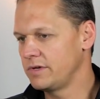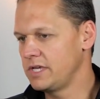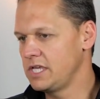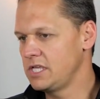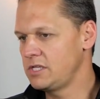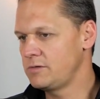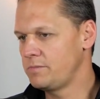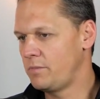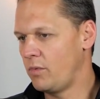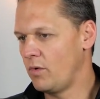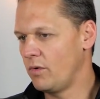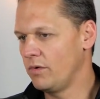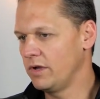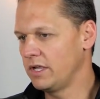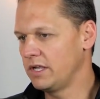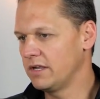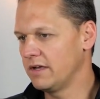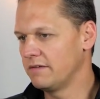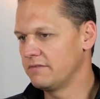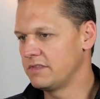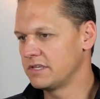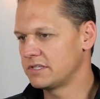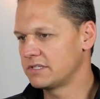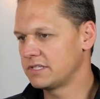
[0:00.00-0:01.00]
each point
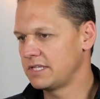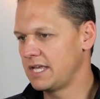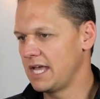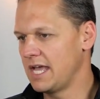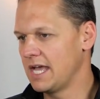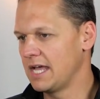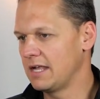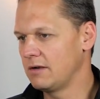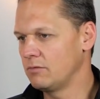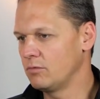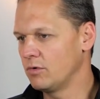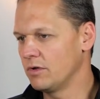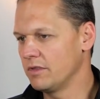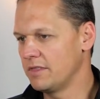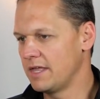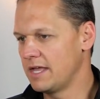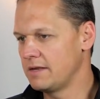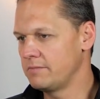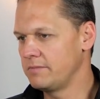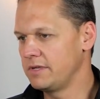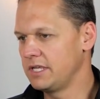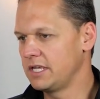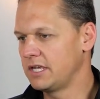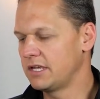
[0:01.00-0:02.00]
of the scan will
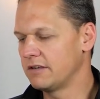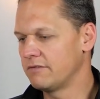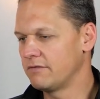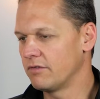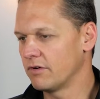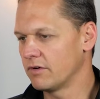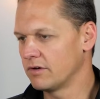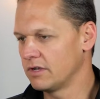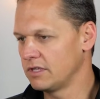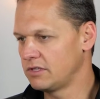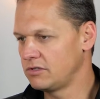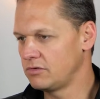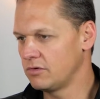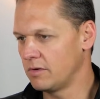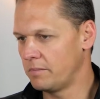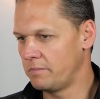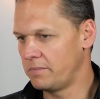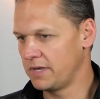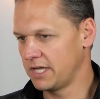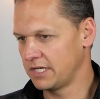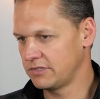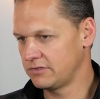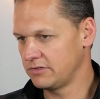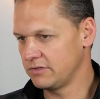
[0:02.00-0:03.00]
then be converted to a
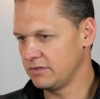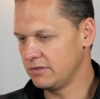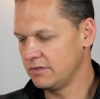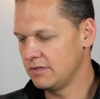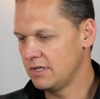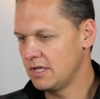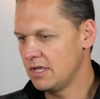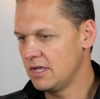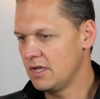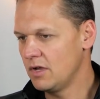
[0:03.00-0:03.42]
pixel